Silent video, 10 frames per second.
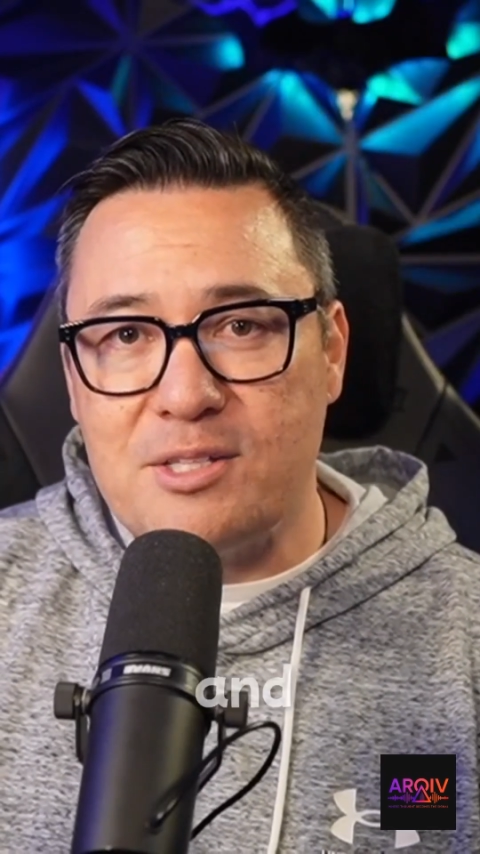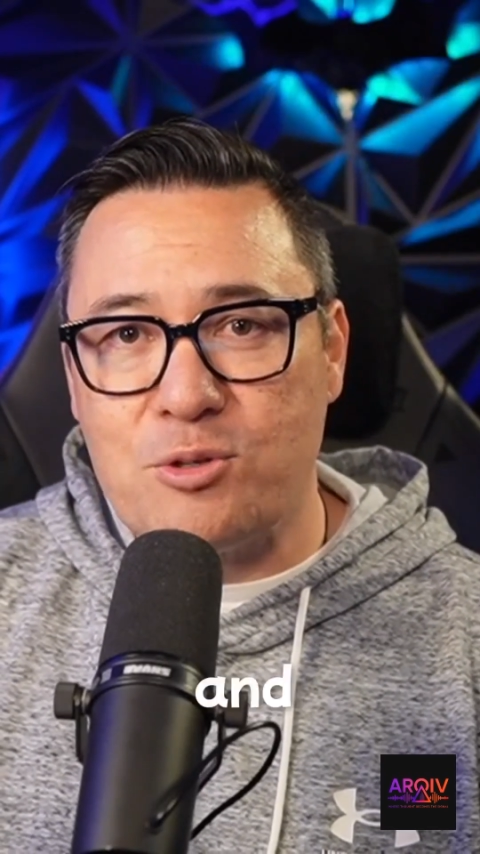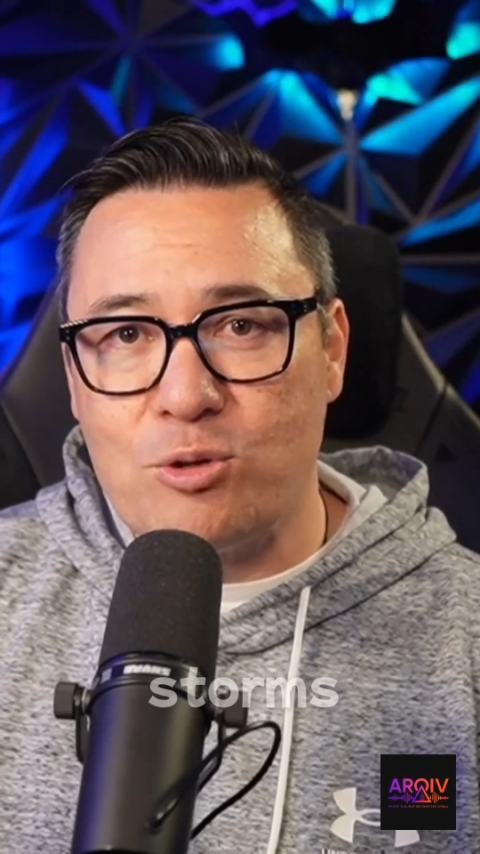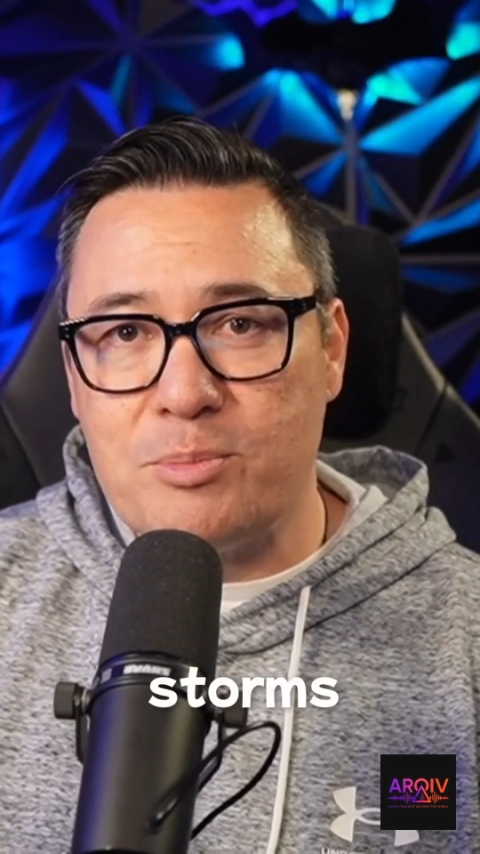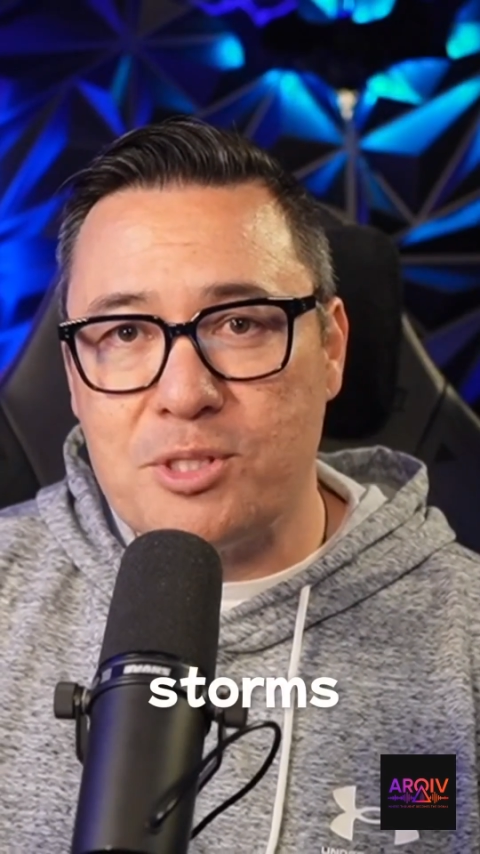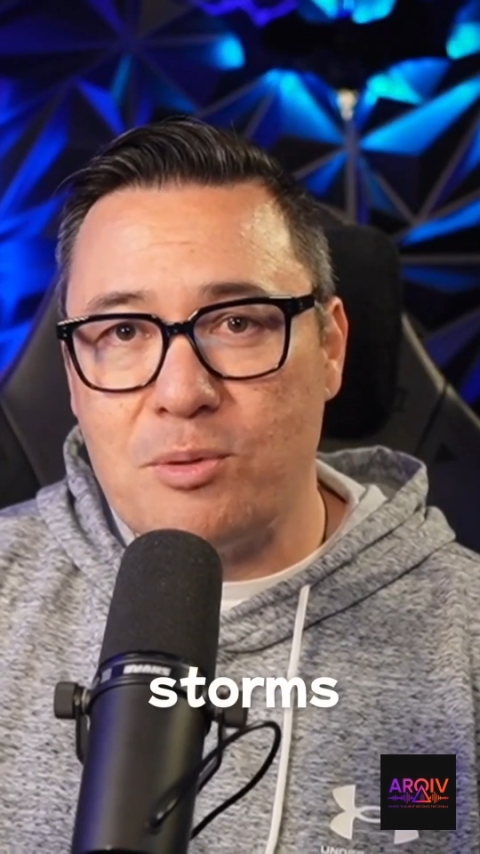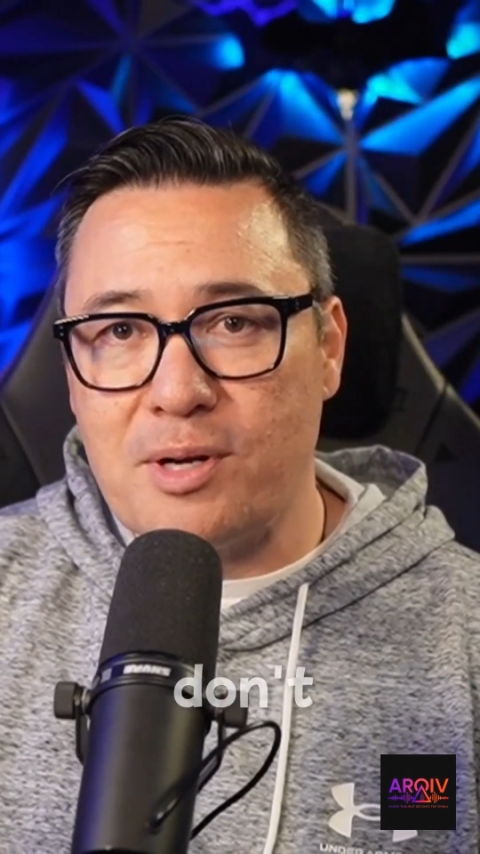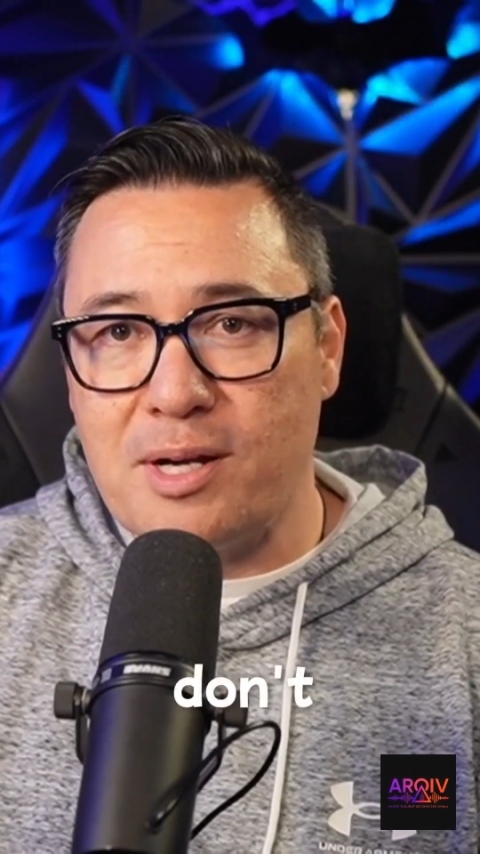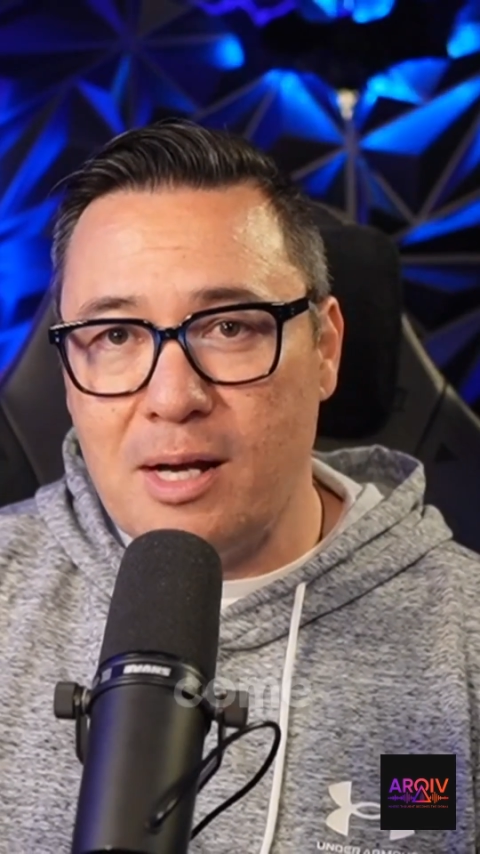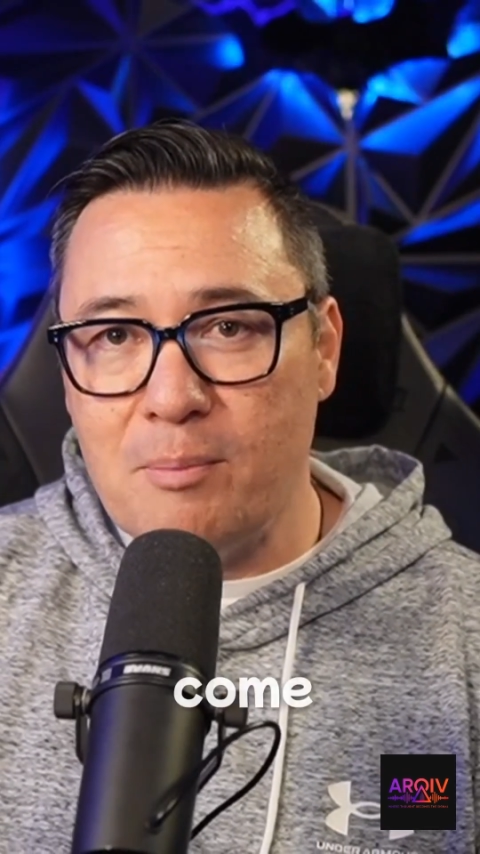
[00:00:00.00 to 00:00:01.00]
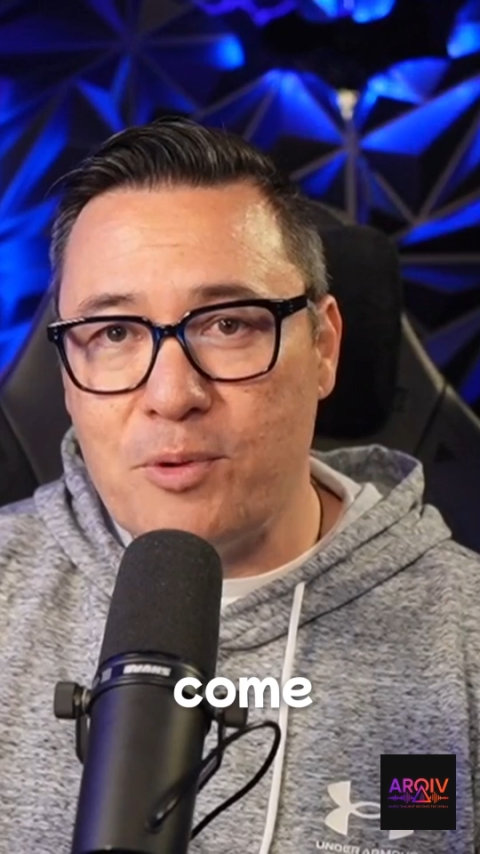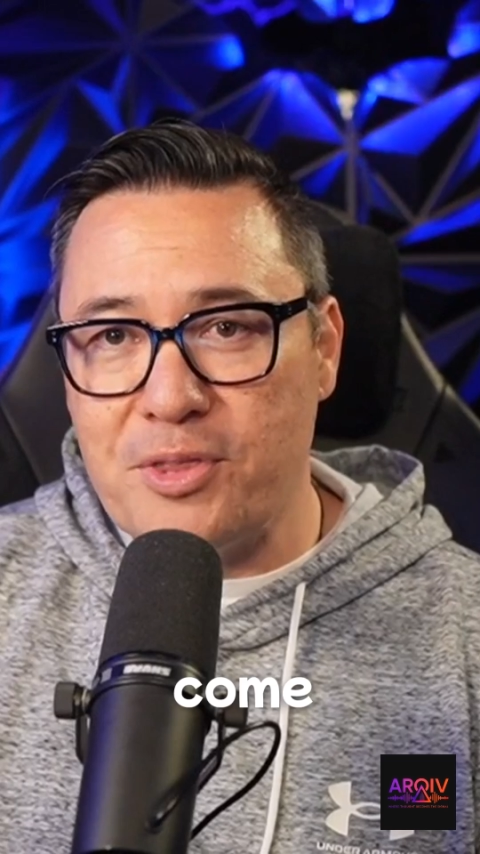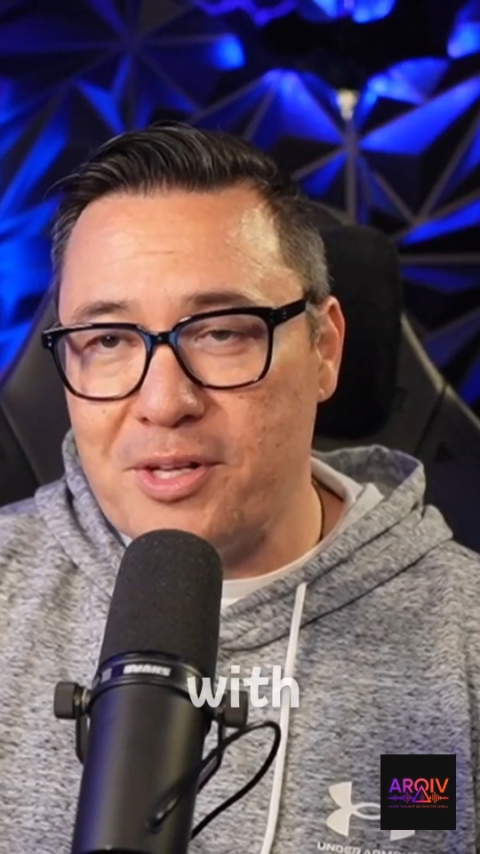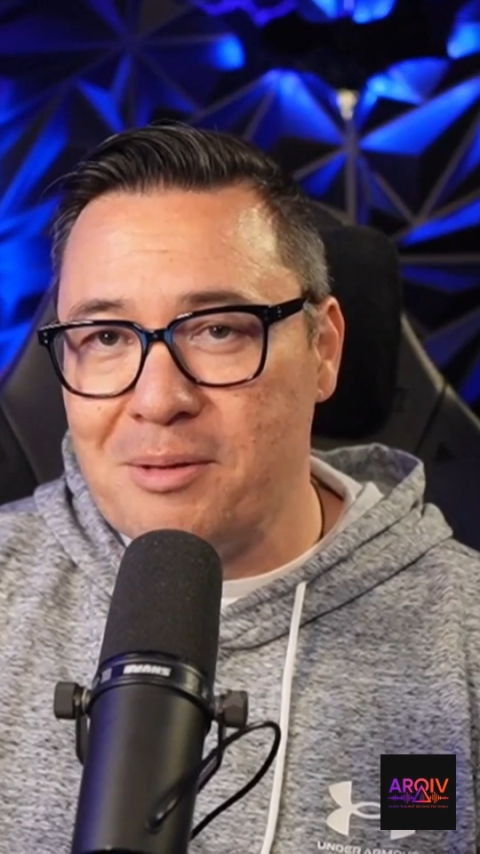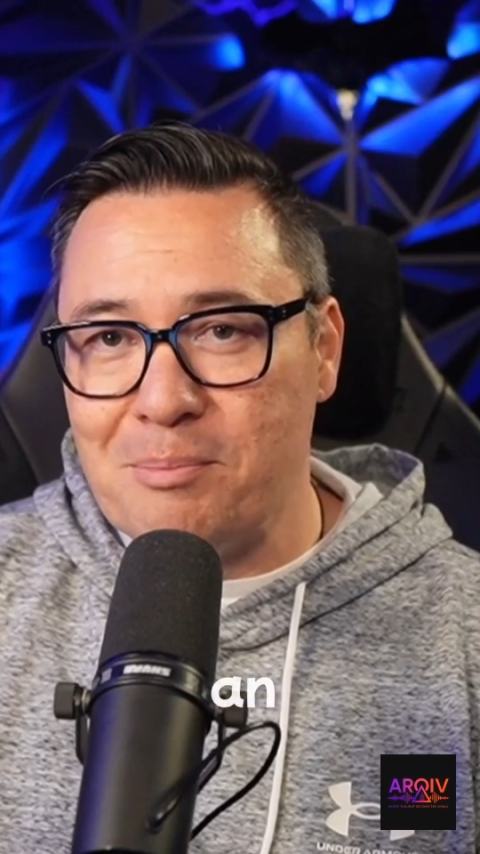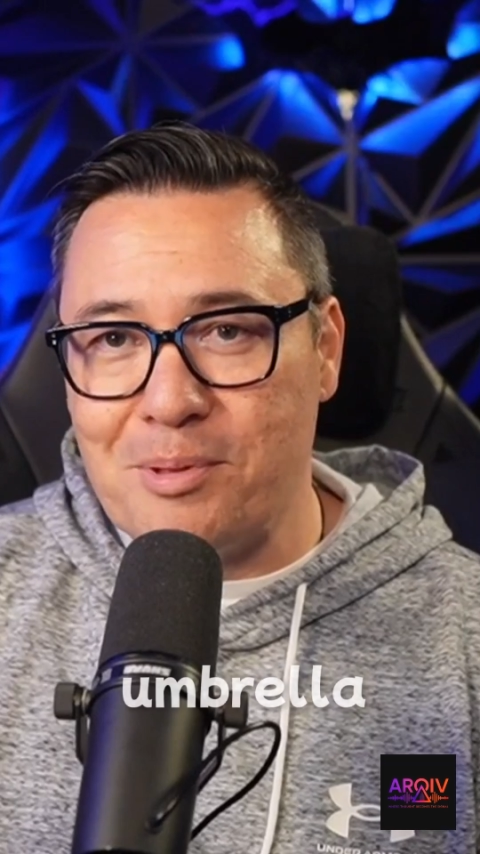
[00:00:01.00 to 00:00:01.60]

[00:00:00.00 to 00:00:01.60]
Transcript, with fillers: and storms don't come with an